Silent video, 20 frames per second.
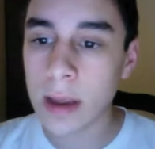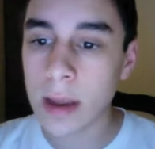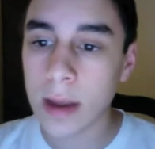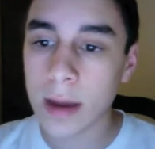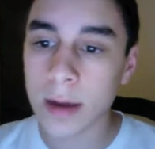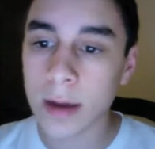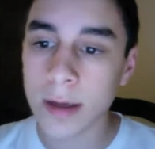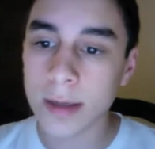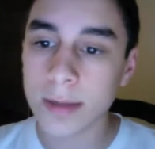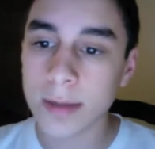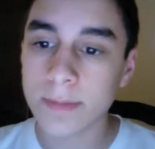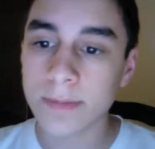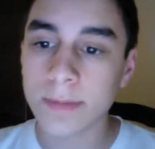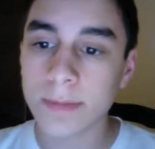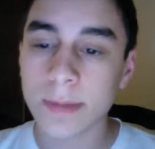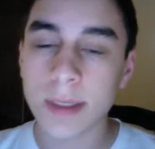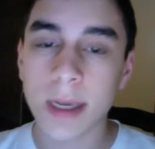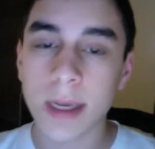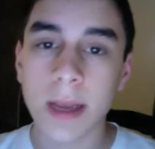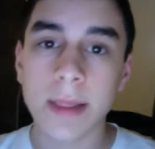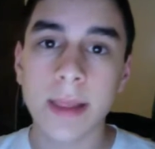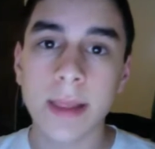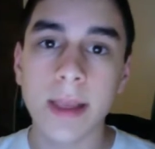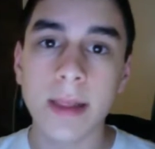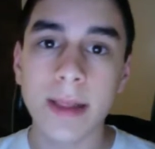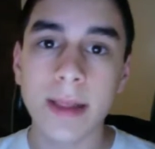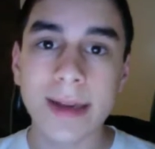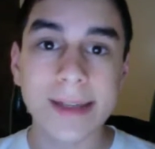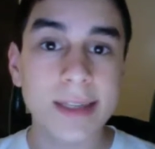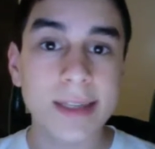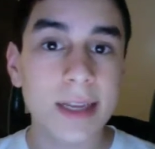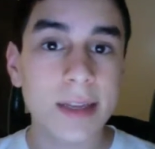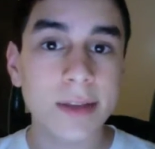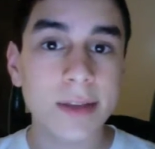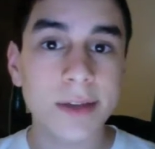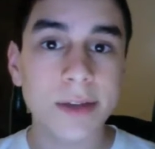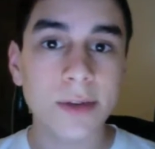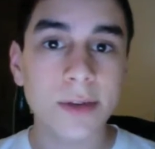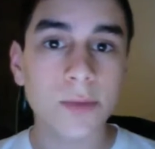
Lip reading: It's got the light sensor,